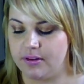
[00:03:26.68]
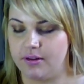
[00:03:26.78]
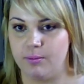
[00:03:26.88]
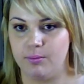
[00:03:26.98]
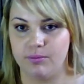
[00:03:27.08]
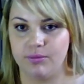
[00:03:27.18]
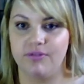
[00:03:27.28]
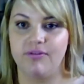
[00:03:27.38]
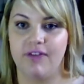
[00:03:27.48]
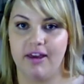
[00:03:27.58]
the
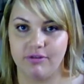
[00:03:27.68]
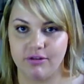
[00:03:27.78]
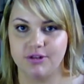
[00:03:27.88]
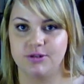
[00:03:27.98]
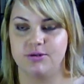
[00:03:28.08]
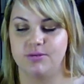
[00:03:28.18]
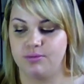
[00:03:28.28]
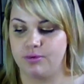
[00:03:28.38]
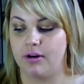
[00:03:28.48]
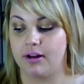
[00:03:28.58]
favorite
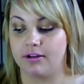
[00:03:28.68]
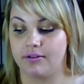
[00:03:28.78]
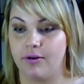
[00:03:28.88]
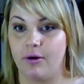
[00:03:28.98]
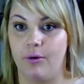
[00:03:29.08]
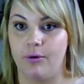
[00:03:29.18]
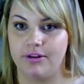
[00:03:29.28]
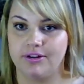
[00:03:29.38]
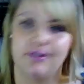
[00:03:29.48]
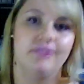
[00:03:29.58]
product of all
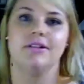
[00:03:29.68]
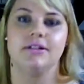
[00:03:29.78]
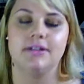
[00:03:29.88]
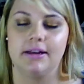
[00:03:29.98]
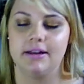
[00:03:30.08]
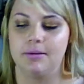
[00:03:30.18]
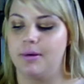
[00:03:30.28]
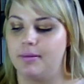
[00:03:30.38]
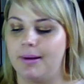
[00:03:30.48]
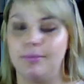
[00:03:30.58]
these favorites, like
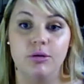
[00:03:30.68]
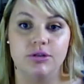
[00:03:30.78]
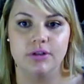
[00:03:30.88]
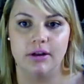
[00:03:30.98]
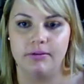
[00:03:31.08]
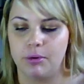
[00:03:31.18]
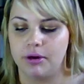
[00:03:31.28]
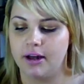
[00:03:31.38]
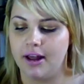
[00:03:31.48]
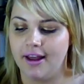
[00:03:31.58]
my most loved
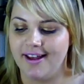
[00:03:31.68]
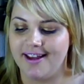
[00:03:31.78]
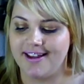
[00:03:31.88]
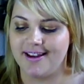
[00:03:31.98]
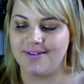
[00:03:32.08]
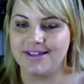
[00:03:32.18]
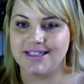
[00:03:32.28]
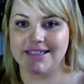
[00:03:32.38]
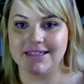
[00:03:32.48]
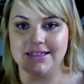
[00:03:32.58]
one,
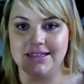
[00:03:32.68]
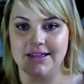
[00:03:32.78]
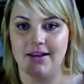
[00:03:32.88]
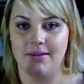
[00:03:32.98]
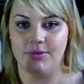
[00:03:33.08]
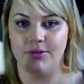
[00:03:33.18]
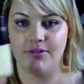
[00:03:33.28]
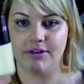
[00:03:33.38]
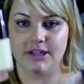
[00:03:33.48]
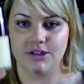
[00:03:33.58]
it's this new
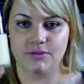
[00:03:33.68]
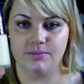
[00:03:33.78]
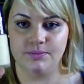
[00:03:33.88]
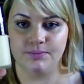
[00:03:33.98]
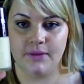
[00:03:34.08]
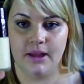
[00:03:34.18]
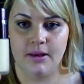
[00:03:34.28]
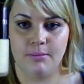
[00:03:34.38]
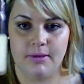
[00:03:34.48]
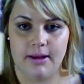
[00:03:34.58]
foundation
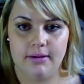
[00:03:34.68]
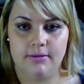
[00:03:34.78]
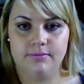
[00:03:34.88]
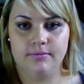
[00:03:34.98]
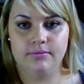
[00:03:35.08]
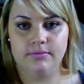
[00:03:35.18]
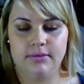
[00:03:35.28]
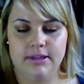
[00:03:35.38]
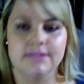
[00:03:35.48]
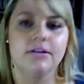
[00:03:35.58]
by,
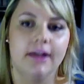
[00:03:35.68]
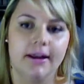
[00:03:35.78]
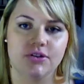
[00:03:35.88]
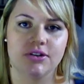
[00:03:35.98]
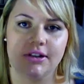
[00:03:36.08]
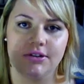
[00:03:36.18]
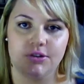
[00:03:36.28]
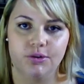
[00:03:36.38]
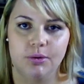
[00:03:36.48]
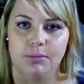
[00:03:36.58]
it's not actually a
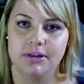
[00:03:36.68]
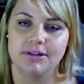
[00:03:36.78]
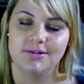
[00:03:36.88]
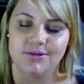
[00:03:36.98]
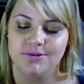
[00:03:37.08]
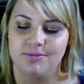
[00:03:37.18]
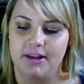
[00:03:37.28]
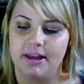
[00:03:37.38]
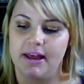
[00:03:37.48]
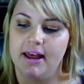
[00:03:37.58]
new one, but it's new to me.